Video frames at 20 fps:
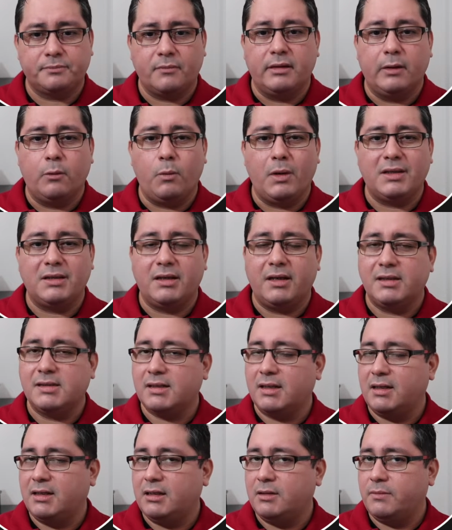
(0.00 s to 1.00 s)
The one that is
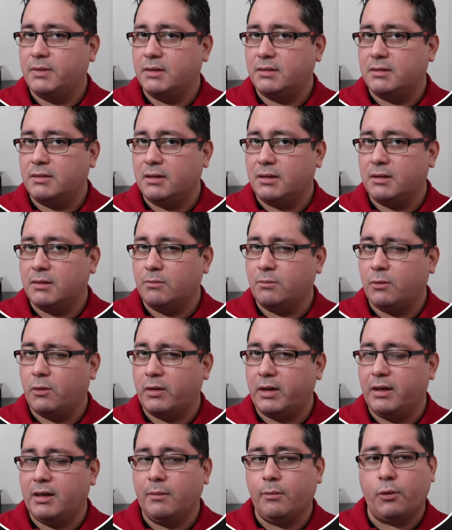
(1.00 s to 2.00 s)
a little bit more
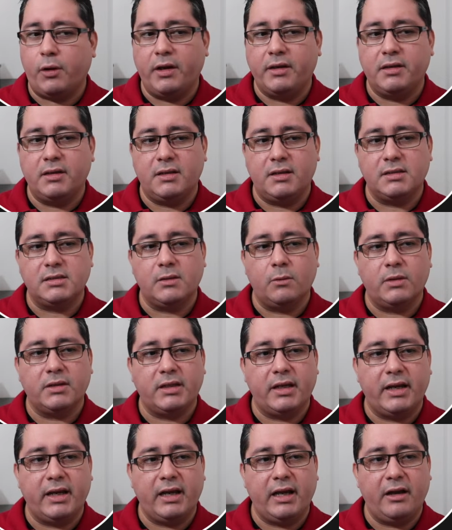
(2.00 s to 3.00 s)
elaborated is the one
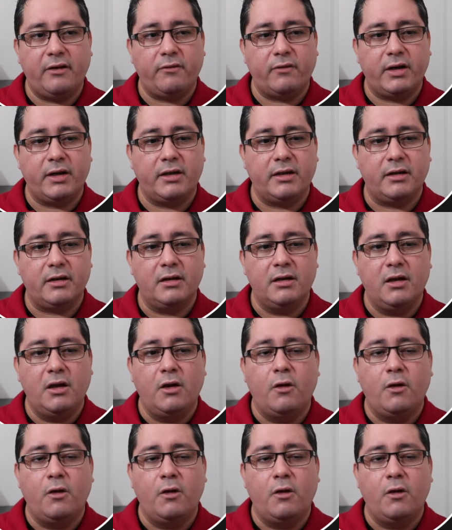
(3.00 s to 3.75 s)
that I have right here.